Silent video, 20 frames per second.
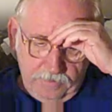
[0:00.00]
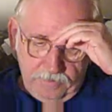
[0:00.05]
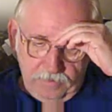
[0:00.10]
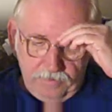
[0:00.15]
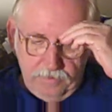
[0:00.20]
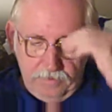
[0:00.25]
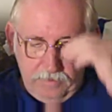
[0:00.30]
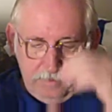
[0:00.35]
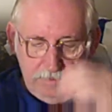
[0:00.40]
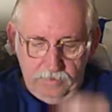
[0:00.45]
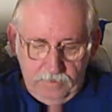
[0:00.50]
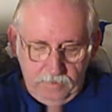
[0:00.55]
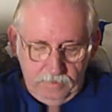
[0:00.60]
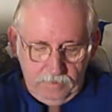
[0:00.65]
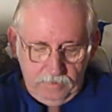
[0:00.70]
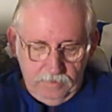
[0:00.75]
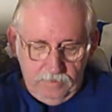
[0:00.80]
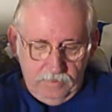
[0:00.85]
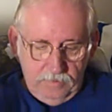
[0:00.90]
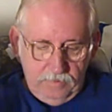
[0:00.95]
You can go.
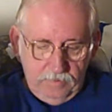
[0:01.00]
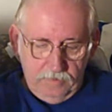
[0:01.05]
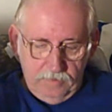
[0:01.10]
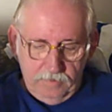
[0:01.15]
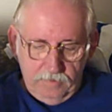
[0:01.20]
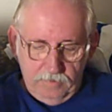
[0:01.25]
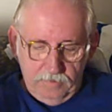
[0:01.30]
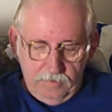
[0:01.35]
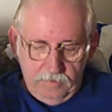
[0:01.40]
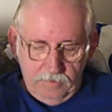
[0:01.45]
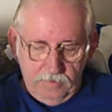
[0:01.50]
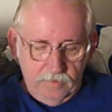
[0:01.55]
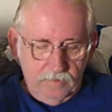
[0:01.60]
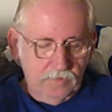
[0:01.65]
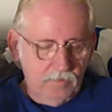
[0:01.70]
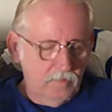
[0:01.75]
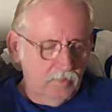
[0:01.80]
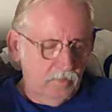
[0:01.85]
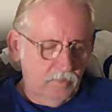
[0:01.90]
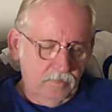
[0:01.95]
I'll bring you. I have
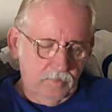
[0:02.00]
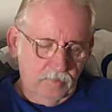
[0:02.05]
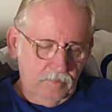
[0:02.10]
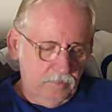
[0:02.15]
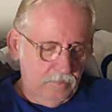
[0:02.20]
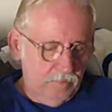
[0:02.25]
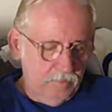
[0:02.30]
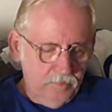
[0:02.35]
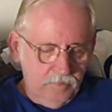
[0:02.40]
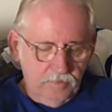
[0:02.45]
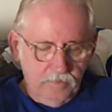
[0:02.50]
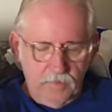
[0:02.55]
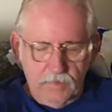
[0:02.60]
a nice dentist.